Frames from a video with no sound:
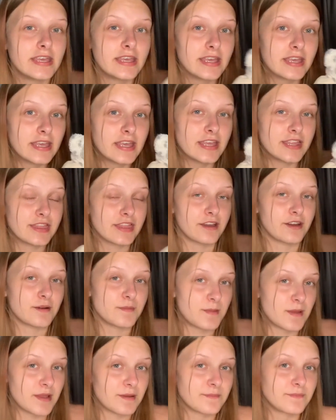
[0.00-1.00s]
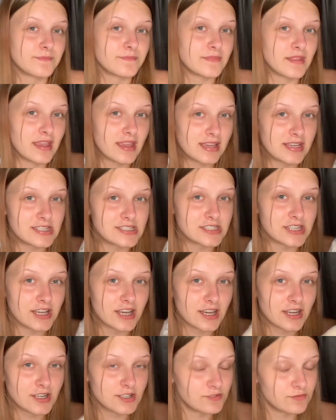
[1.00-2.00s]
heat therapy is
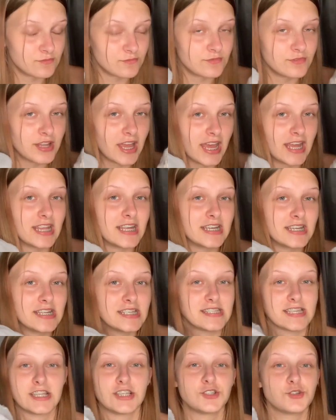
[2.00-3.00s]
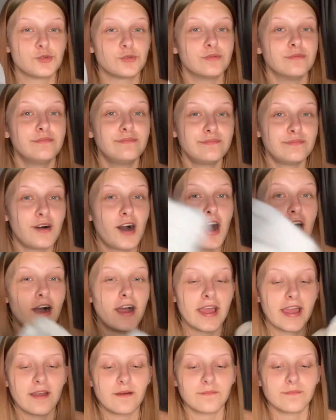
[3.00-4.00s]
essential.
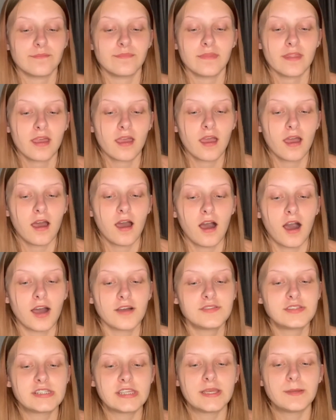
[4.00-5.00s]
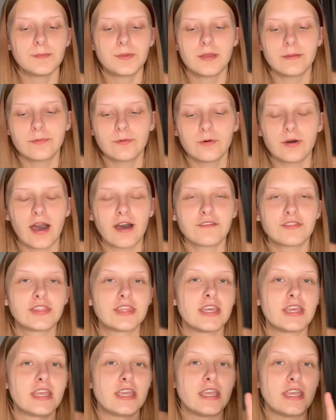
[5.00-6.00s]
I've seen people have
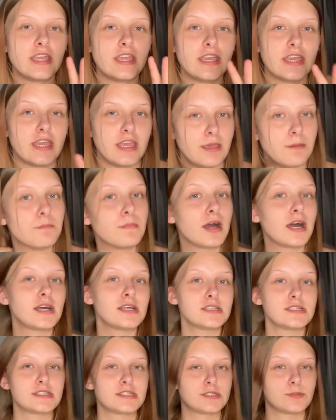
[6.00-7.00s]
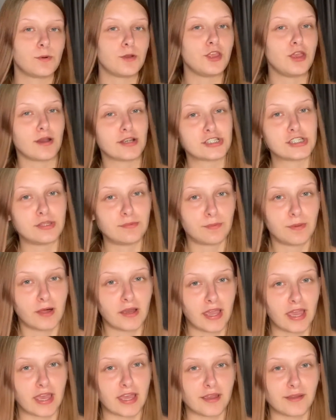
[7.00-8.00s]
the heat mats where you actually plug
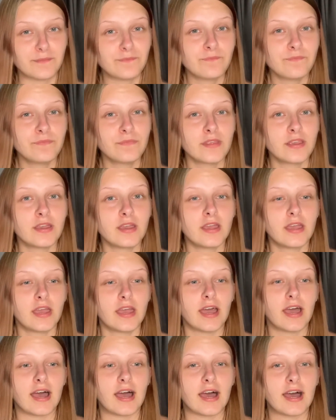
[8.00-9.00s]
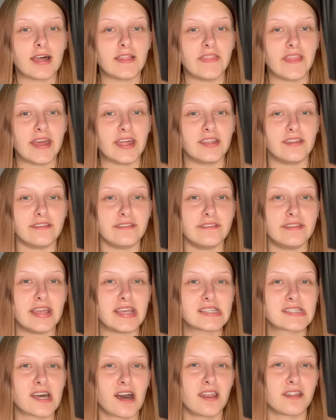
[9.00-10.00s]
it in, and then
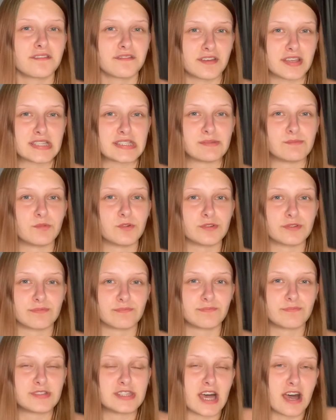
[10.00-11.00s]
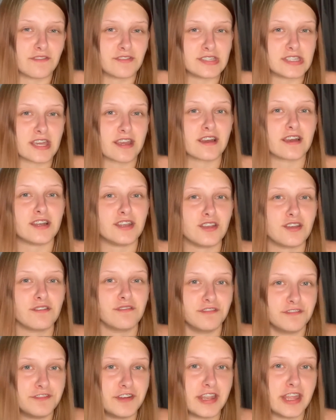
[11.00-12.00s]
it's a more surface area. You can
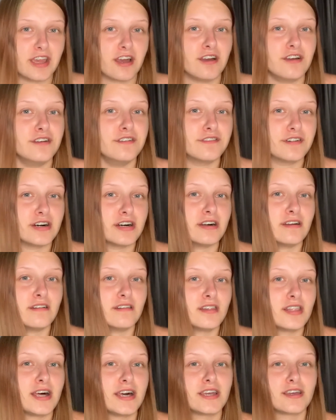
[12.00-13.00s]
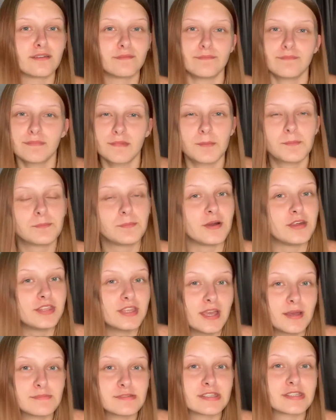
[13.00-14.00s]
fit it over like both your
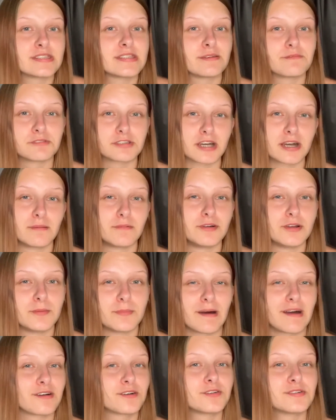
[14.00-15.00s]
hips at the same time, or your back or